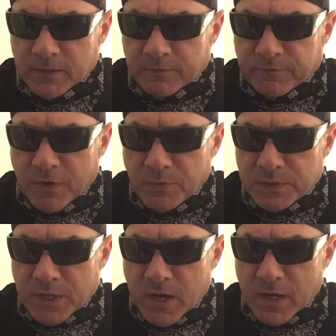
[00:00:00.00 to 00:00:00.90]

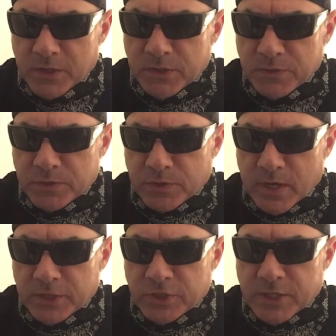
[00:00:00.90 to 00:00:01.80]
photon
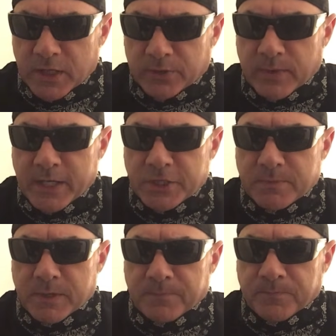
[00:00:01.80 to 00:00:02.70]
neutron shell
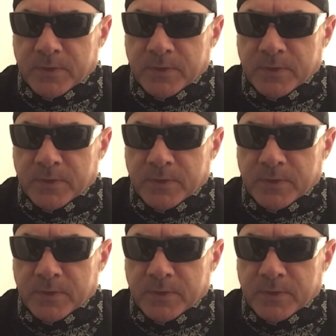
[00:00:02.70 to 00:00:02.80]
arrangement.